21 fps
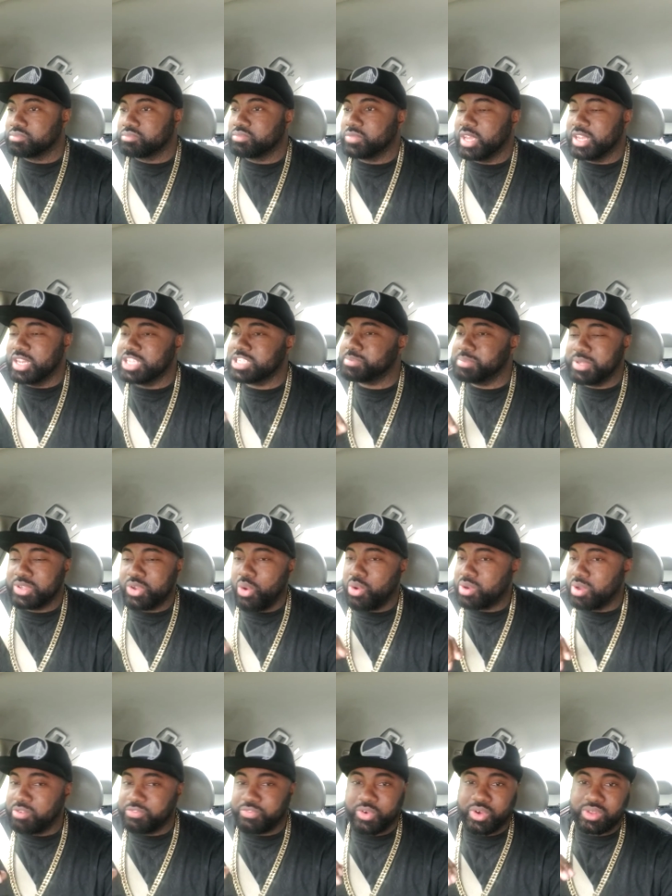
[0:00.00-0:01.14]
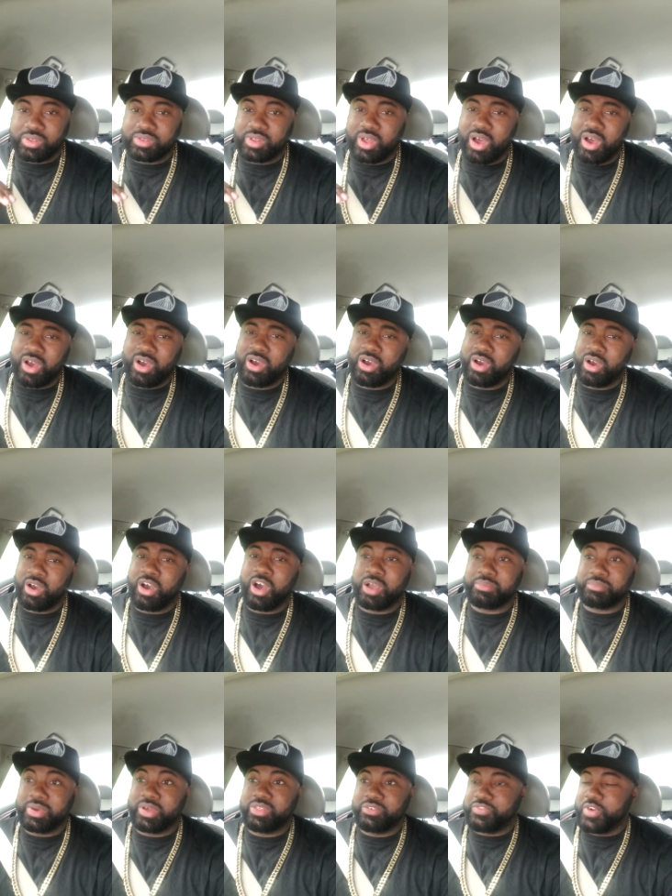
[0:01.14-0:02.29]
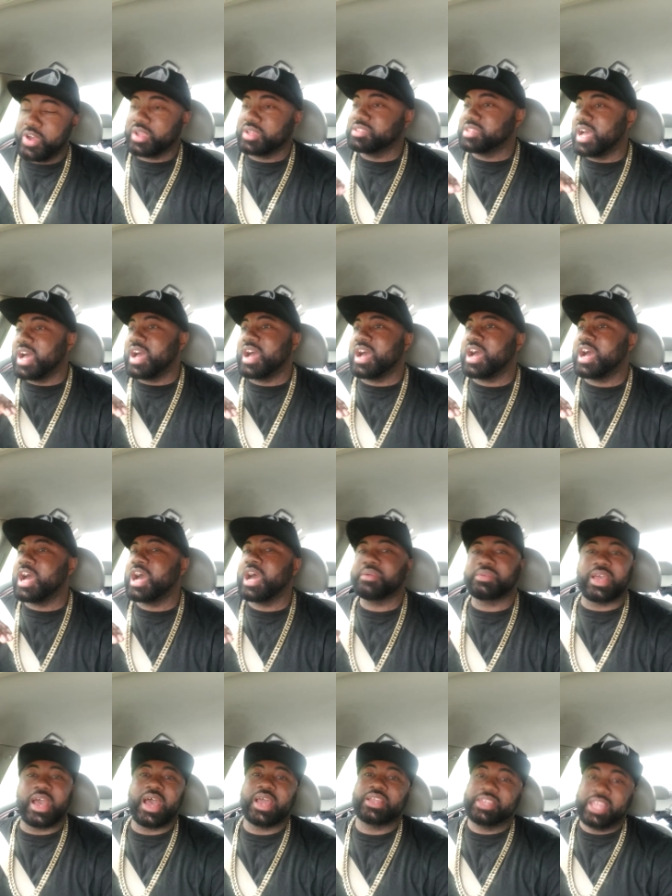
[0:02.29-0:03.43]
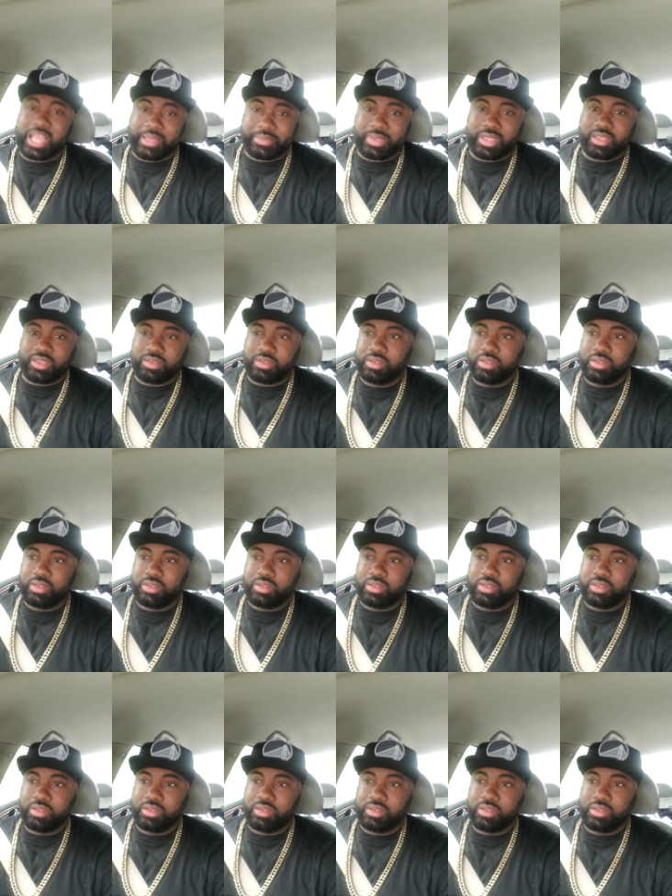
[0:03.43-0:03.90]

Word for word: and this has been going on for a long motherfucking time. God damn it!